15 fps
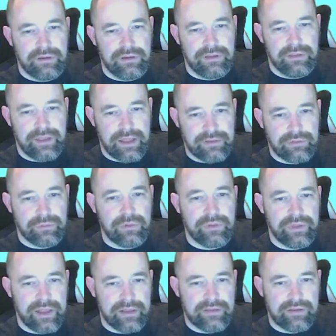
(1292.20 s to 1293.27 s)
That's 1,
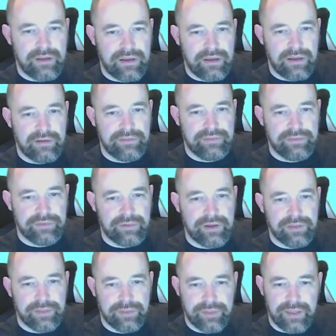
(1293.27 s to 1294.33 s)
that's a half. So I
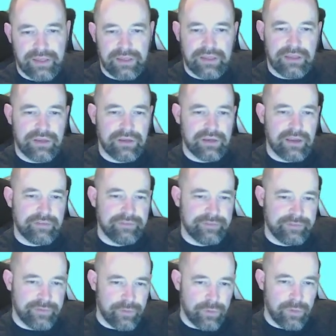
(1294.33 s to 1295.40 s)
think you're going to have
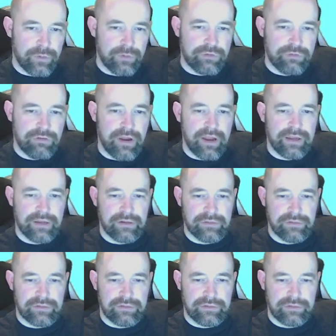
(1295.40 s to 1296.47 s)
4
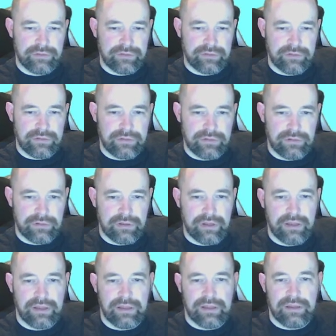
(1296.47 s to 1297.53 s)
triangles
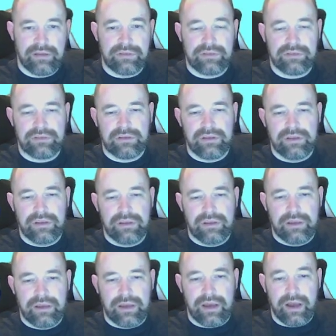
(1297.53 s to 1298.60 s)
that is
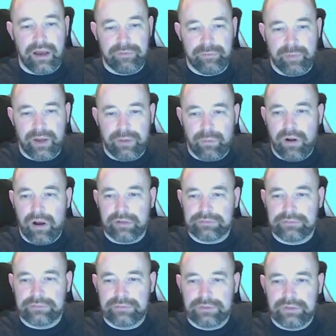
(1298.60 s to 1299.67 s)
a half by 1.